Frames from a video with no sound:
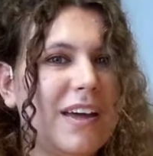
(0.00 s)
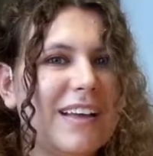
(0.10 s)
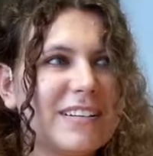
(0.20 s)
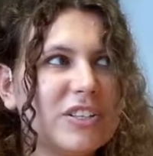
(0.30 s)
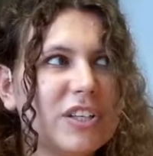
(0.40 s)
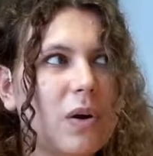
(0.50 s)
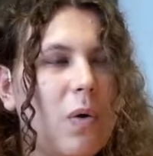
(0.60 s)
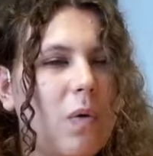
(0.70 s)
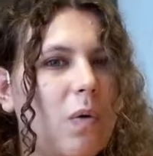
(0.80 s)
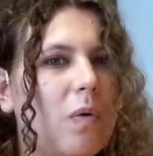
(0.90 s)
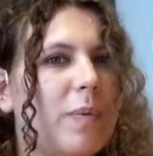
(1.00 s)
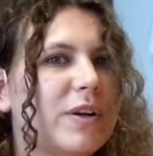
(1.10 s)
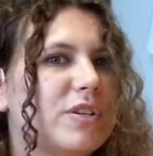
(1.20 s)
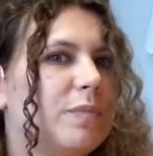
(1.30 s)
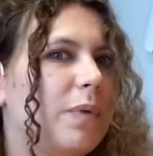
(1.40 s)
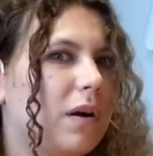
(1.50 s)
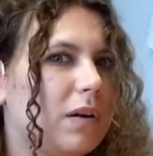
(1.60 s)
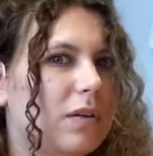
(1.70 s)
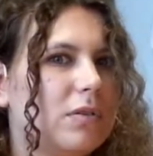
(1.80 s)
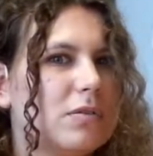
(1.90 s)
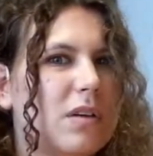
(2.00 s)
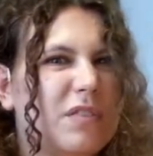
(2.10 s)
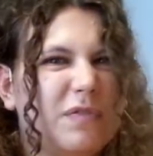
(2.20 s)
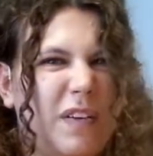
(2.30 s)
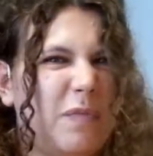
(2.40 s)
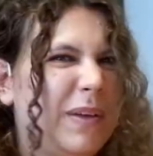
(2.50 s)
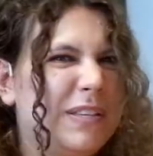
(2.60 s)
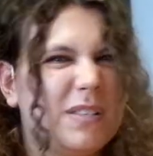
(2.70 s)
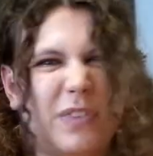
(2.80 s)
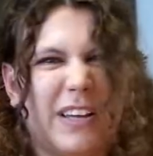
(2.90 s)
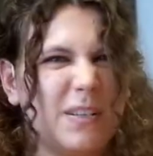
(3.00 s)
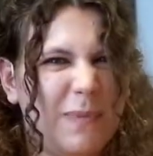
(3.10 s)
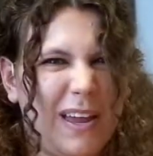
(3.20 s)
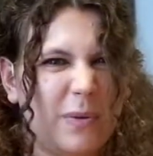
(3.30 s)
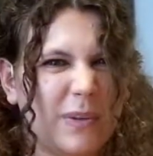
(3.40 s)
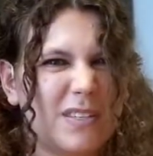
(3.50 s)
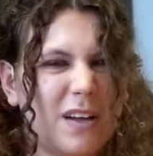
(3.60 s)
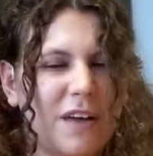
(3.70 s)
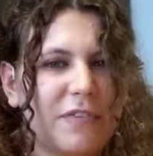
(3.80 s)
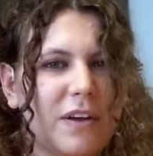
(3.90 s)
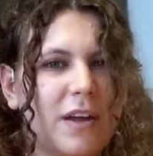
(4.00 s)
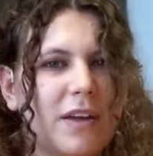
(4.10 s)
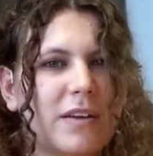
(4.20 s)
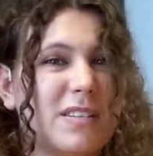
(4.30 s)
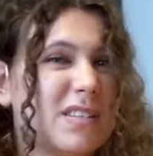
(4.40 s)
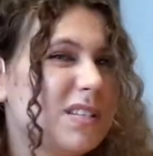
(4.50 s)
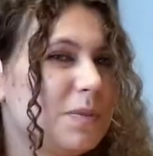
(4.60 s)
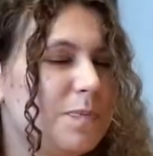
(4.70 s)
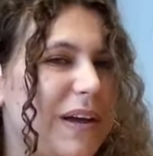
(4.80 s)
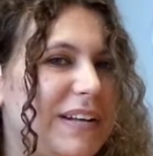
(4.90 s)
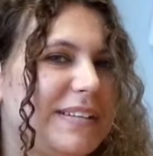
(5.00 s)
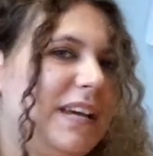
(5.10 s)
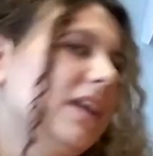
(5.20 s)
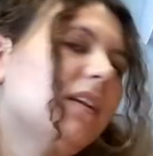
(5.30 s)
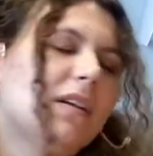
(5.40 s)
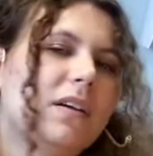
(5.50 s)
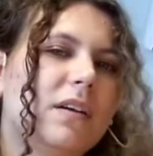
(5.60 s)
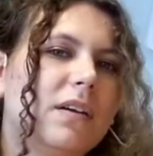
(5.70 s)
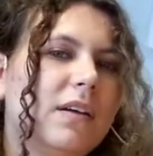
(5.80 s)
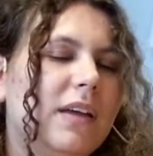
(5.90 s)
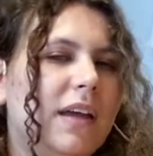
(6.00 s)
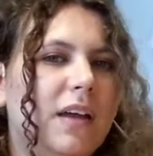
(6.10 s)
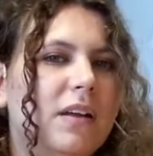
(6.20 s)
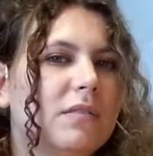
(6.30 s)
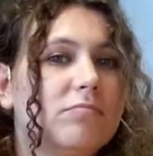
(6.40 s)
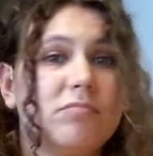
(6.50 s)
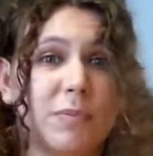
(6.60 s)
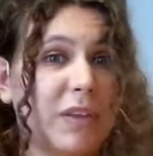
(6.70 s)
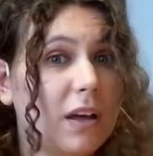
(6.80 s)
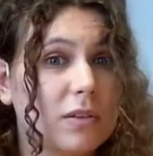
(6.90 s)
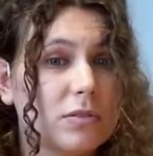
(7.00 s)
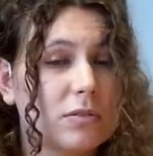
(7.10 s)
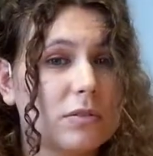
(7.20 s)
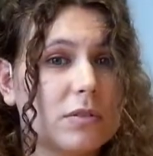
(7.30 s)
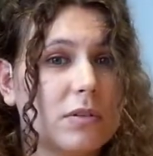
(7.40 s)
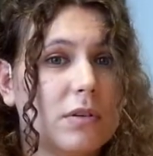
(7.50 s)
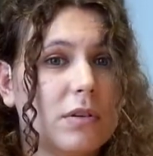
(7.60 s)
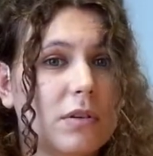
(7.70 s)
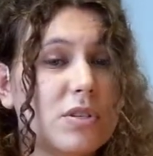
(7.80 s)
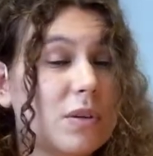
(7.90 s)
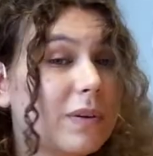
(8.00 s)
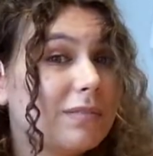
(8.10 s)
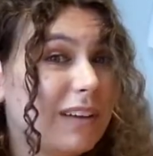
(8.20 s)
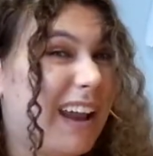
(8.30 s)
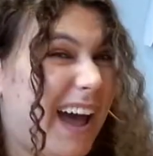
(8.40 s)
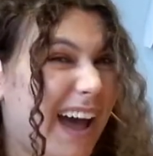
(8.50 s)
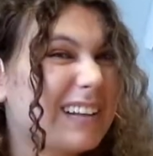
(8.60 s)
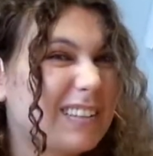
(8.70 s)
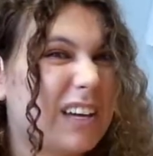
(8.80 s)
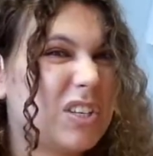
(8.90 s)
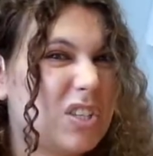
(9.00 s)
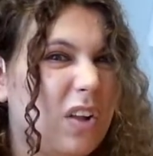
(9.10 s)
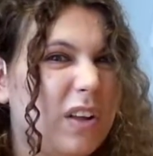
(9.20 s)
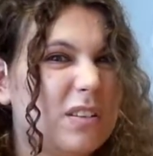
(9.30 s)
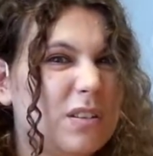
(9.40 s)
It's actually a whole bunch of particles of bits of like tomato and stuff suspended in something else. So it acts like a solid.